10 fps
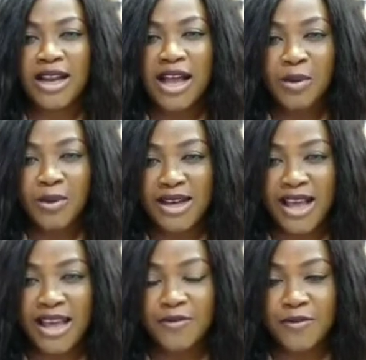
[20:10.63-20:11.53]
You can
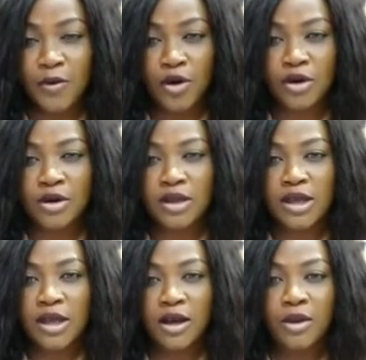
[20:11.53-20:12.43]
apply for
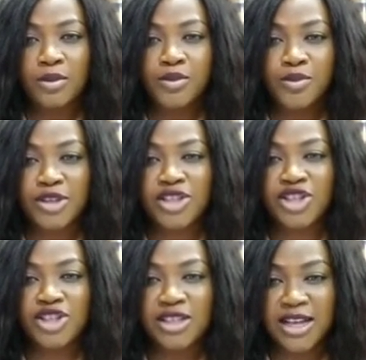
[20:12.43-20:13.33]

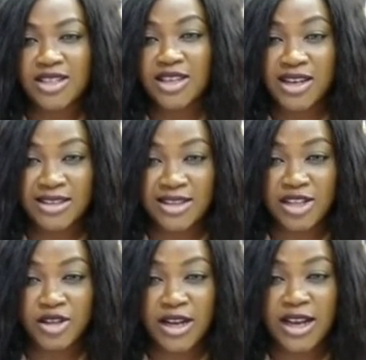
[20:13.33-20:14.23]
British
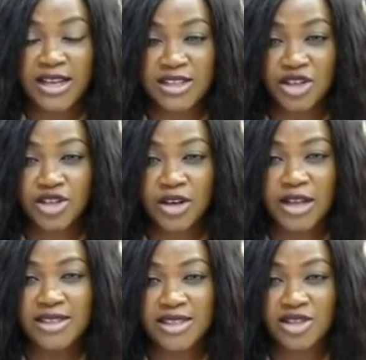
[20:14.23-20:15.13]

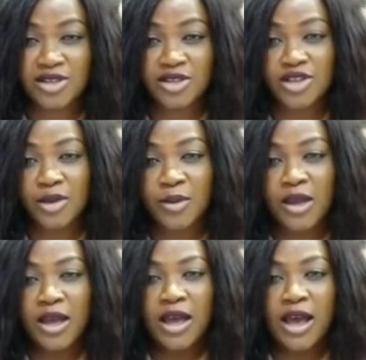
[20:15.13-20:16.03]
nationalization and
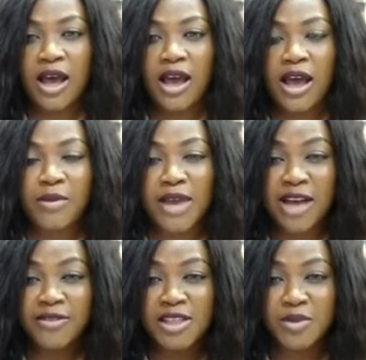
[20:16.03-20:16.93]
citizenship
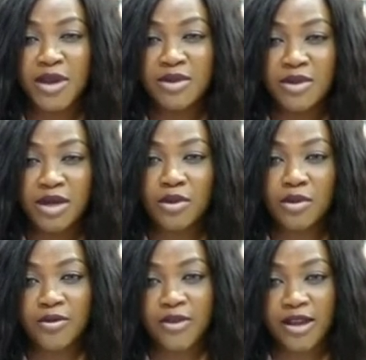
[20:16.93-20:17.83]
after spending
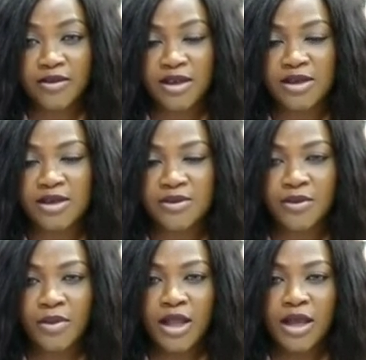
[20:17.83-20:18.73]
minimum of 5
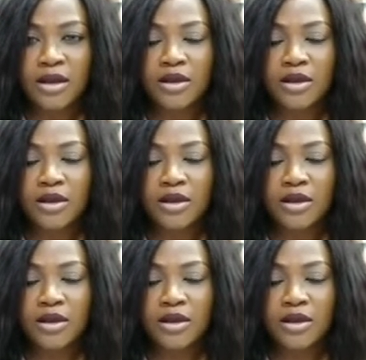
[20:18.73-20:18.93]
years.